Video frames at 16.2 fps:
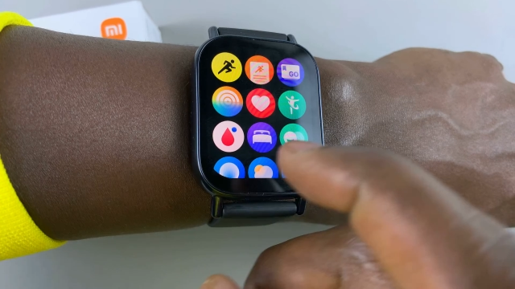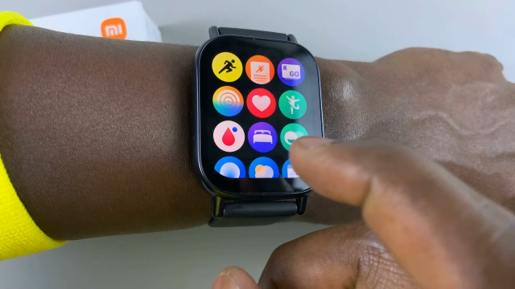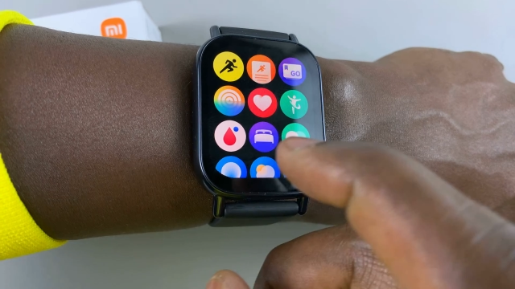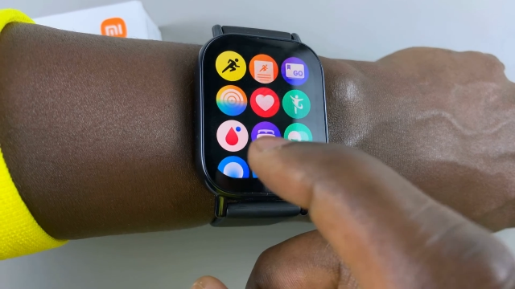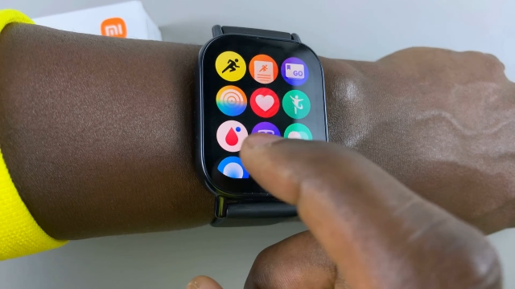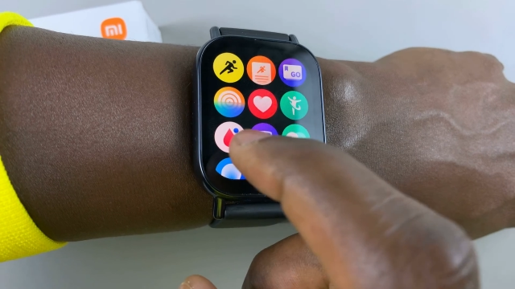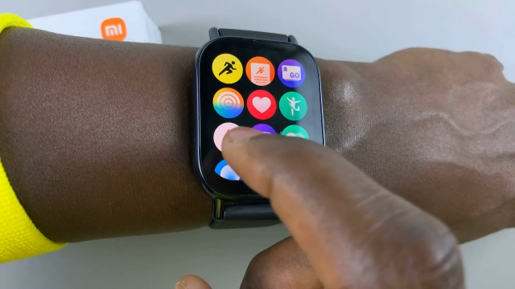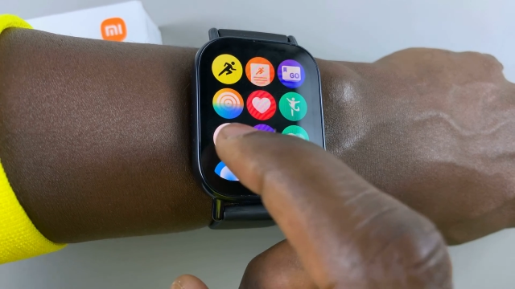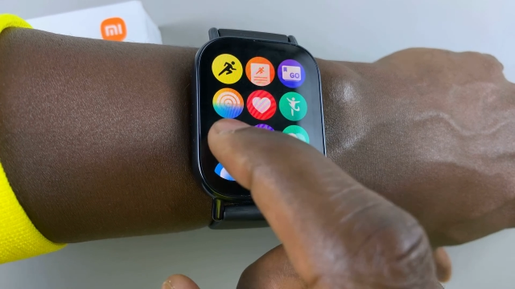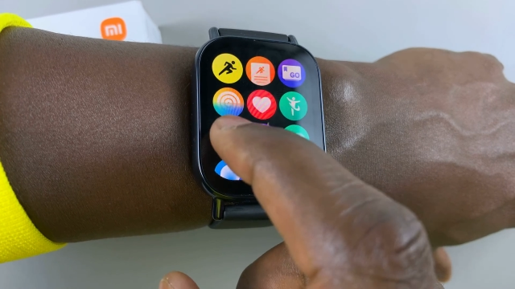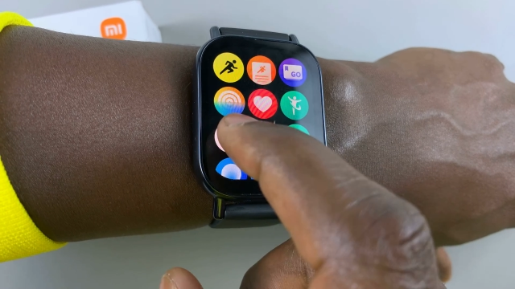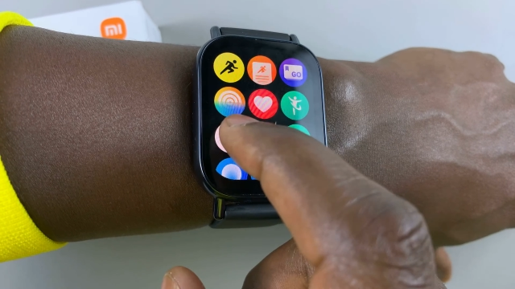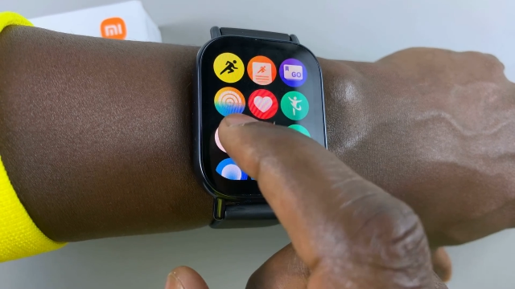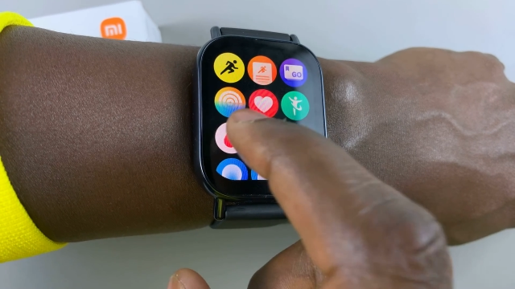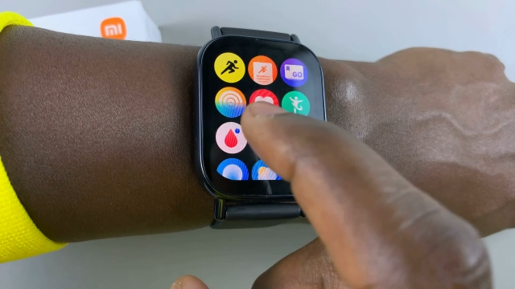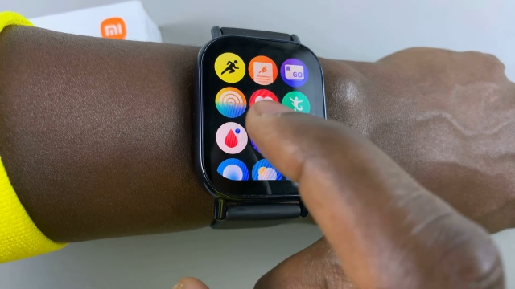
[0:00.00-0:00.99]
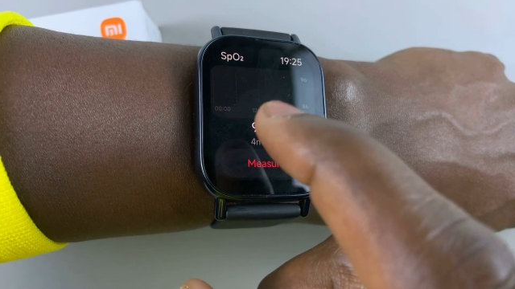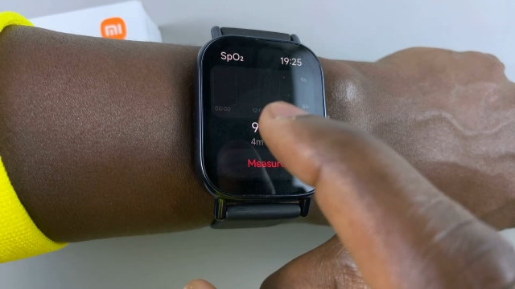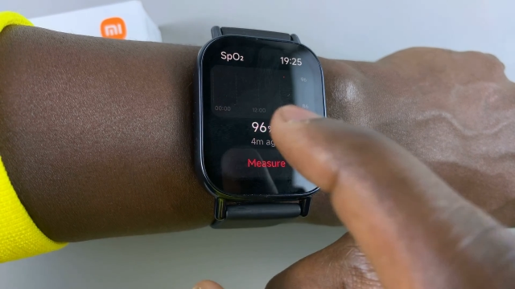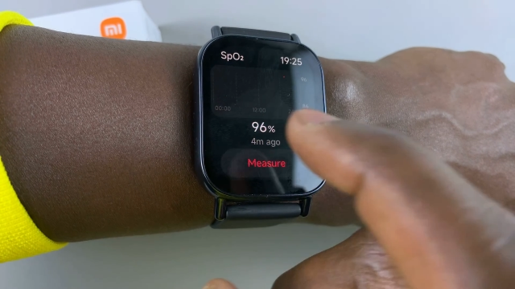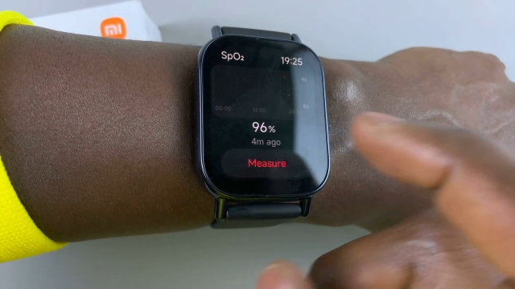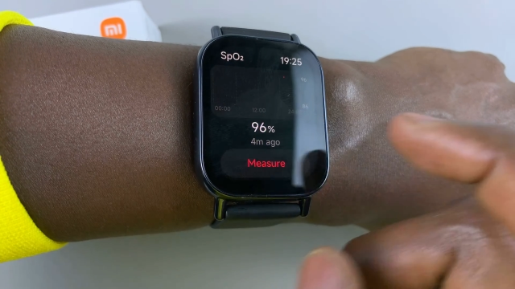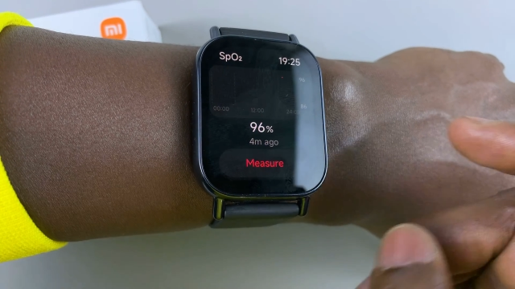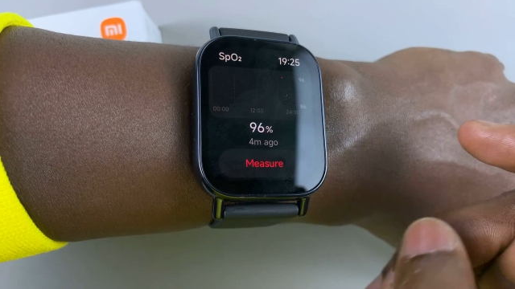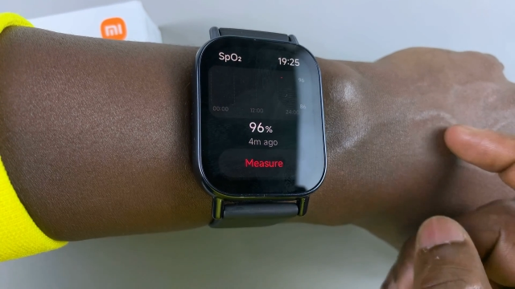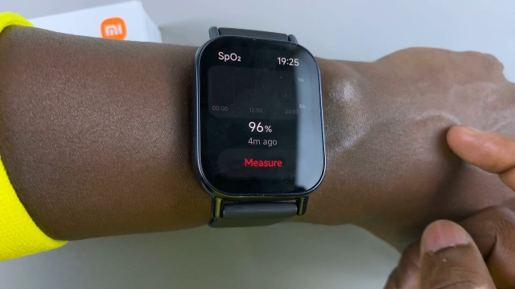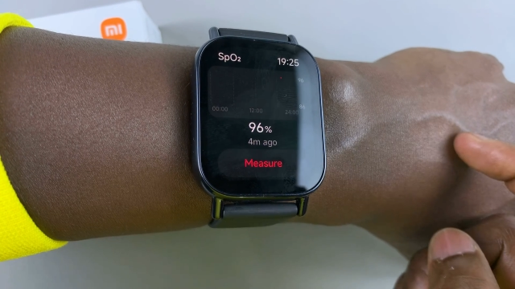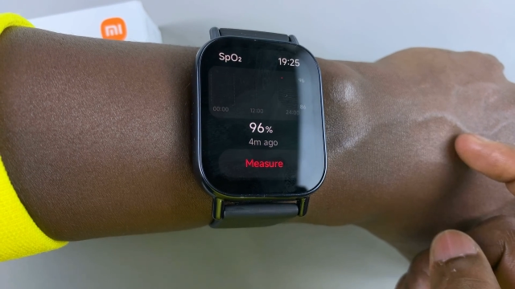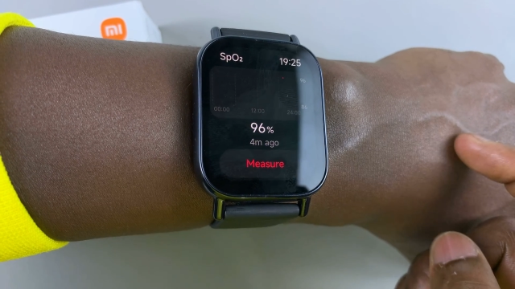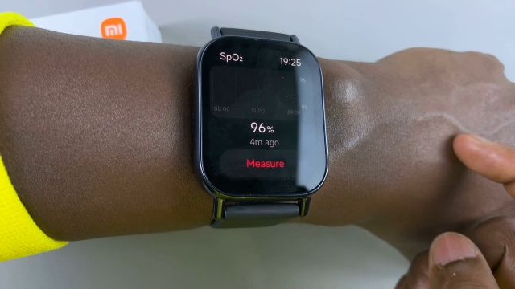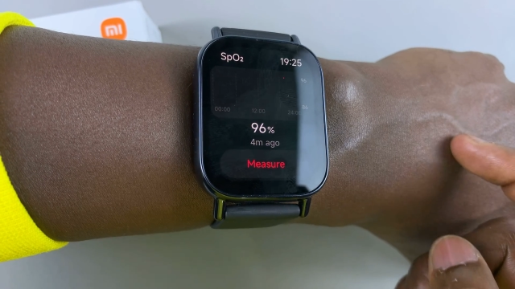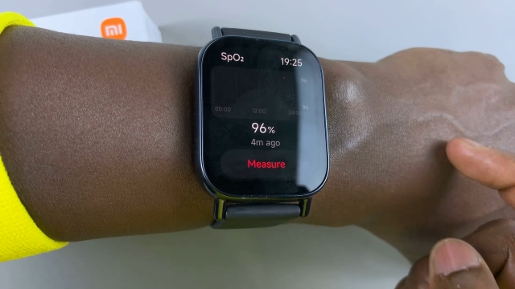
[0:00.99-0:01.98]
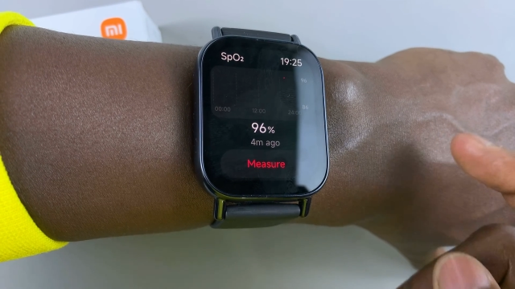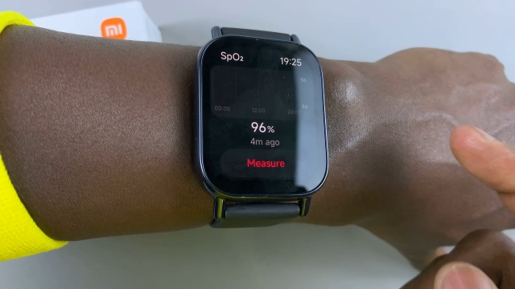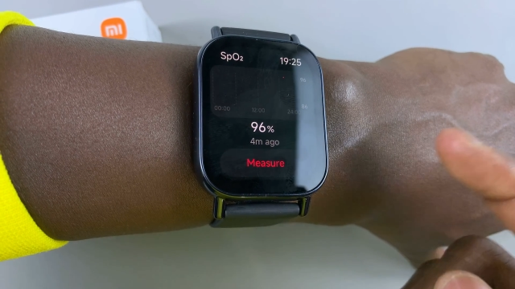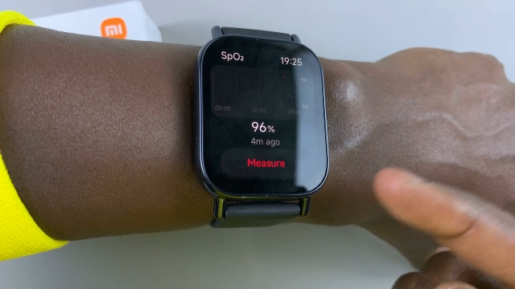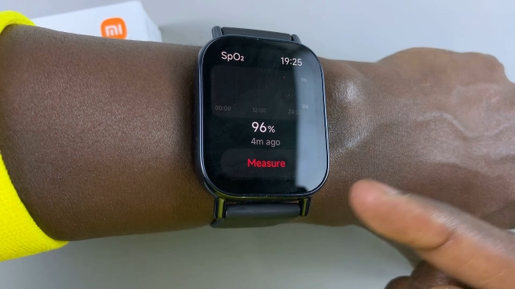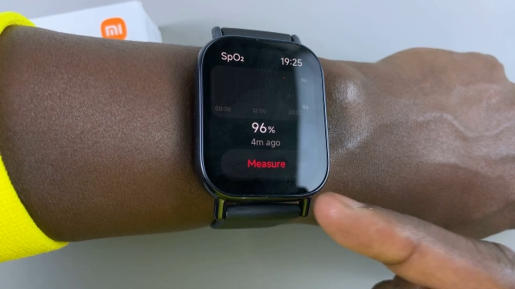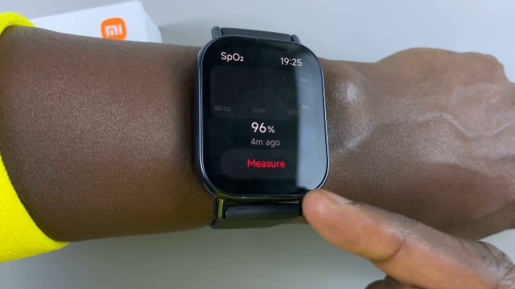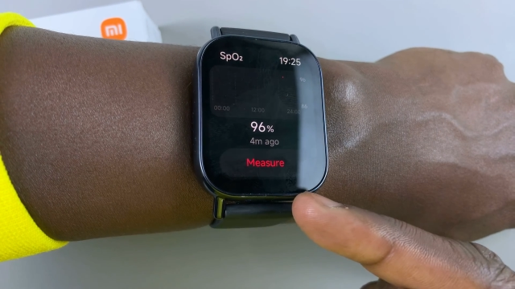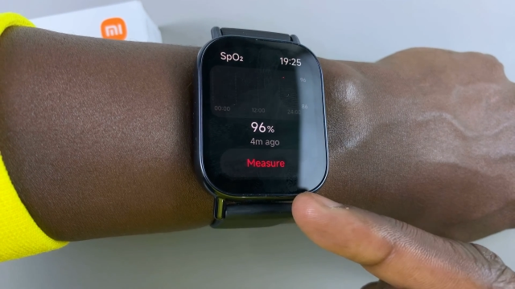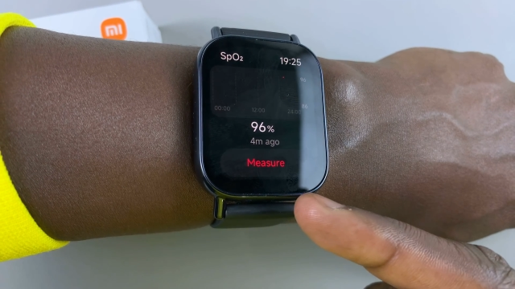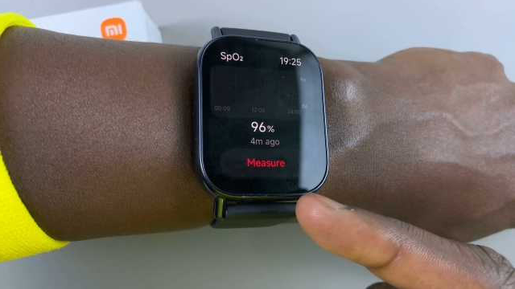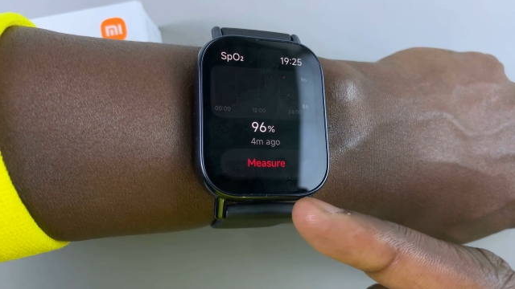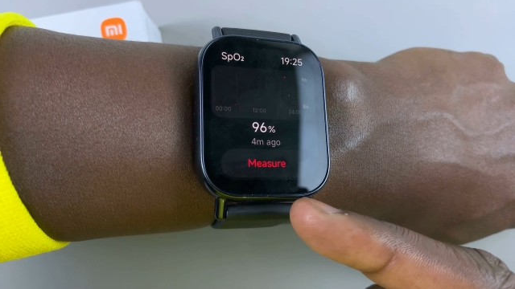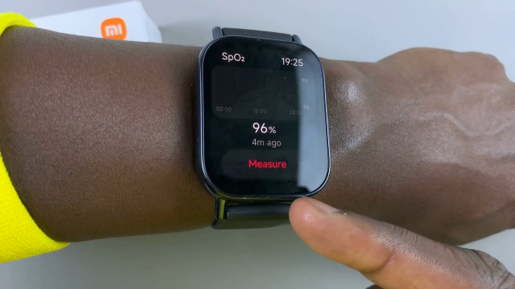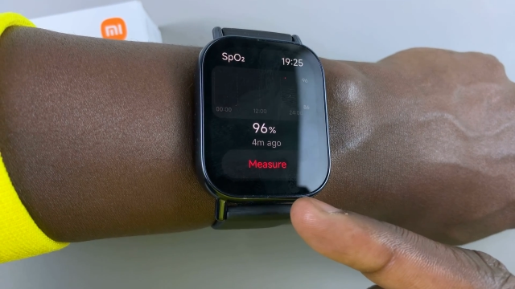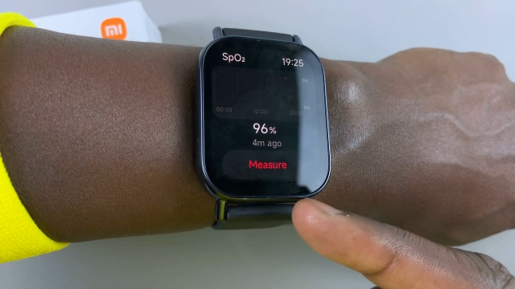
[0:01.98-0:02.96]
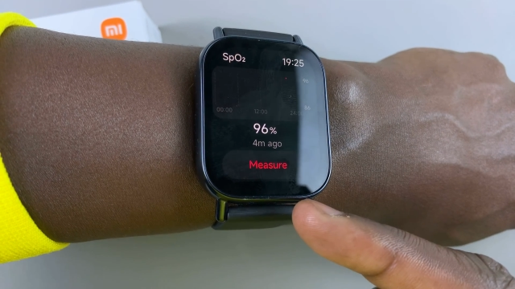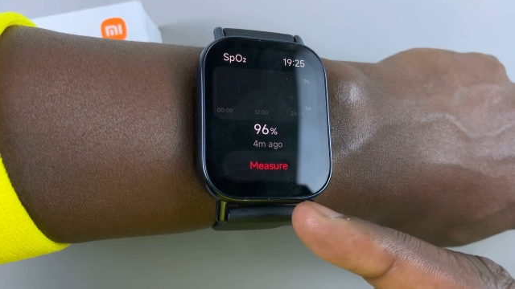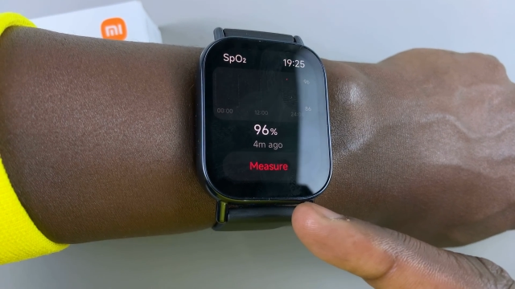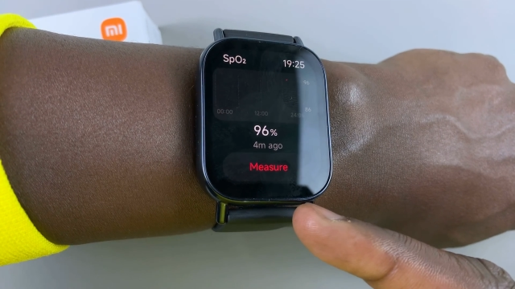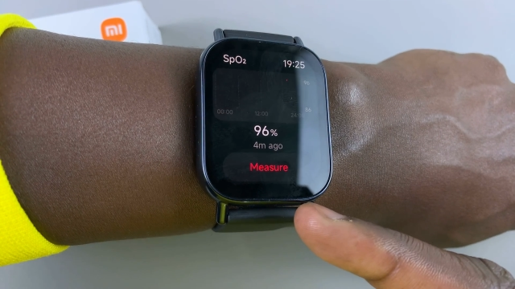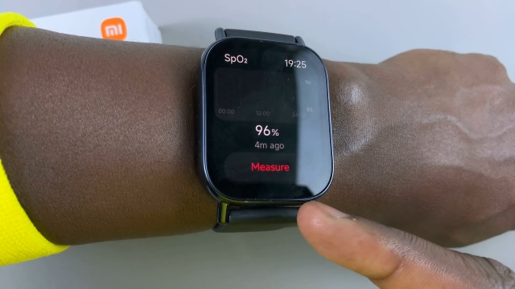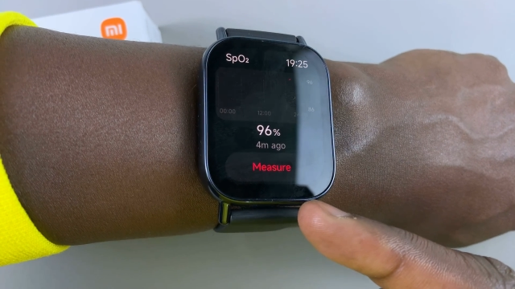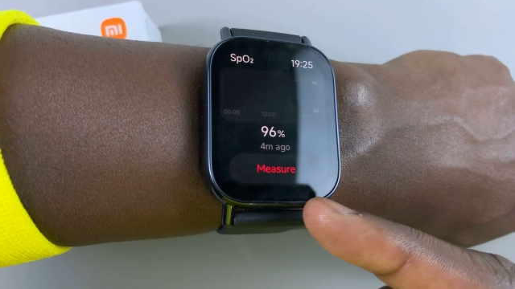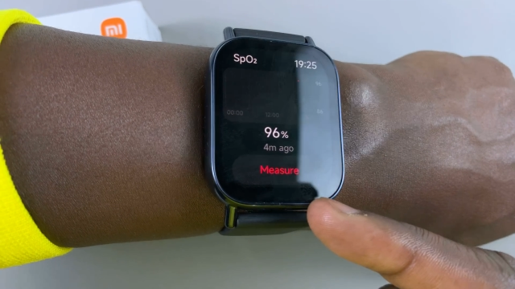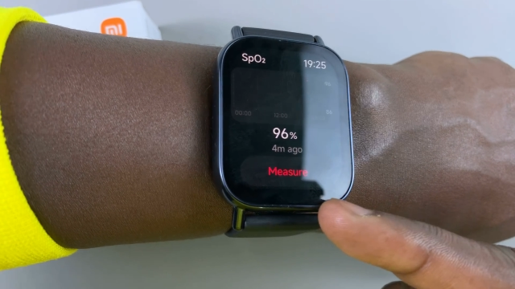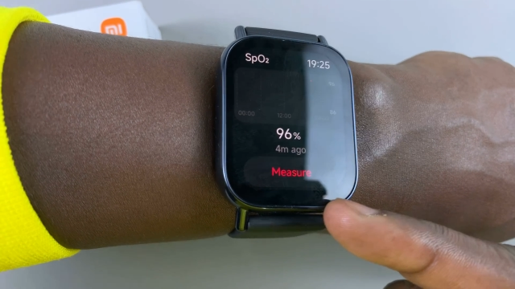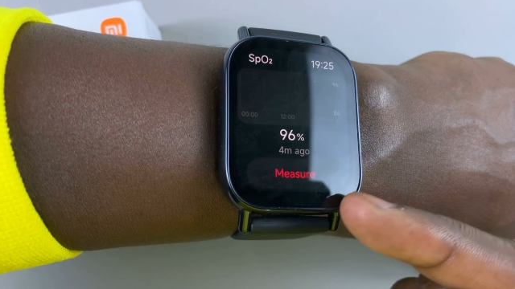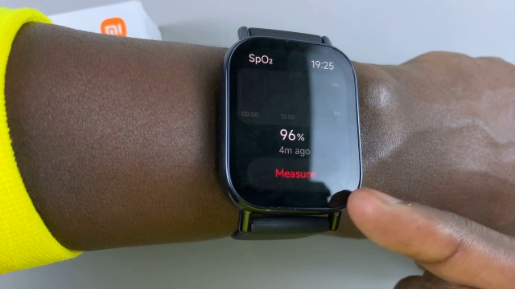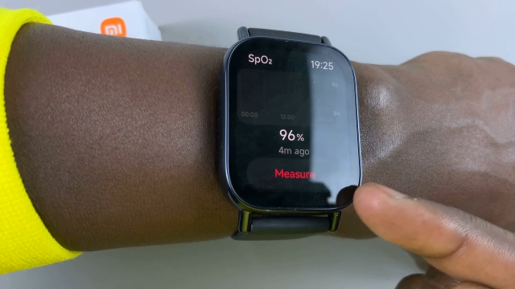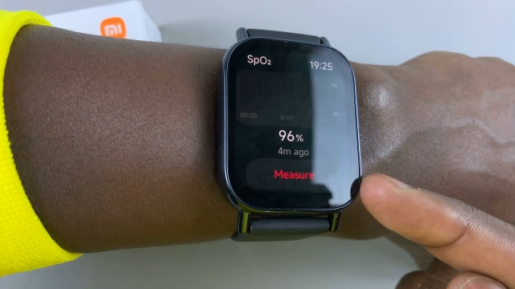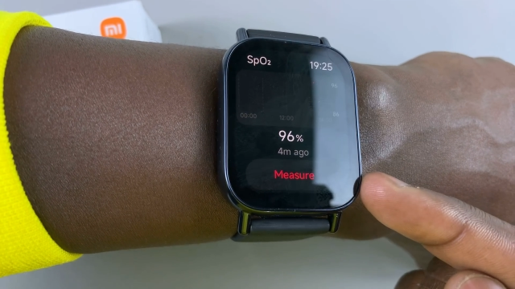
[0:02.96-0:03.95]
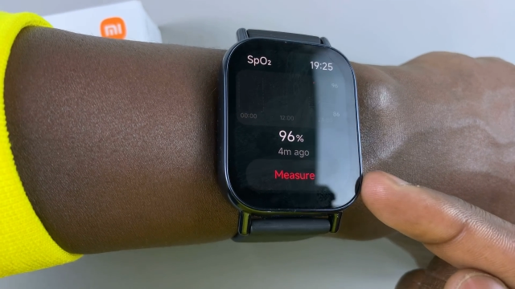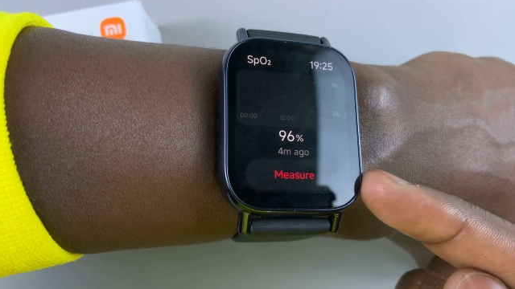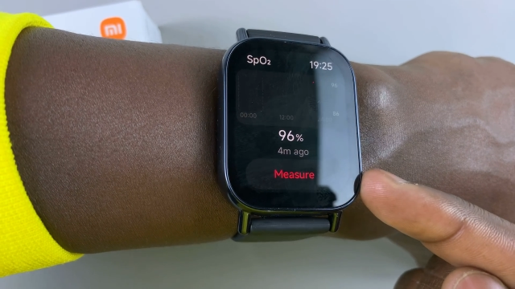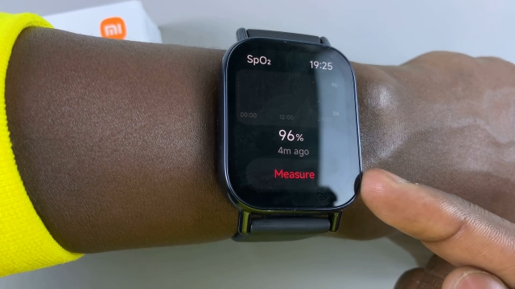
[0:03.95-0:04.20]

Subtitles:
[unreadable: no face in view]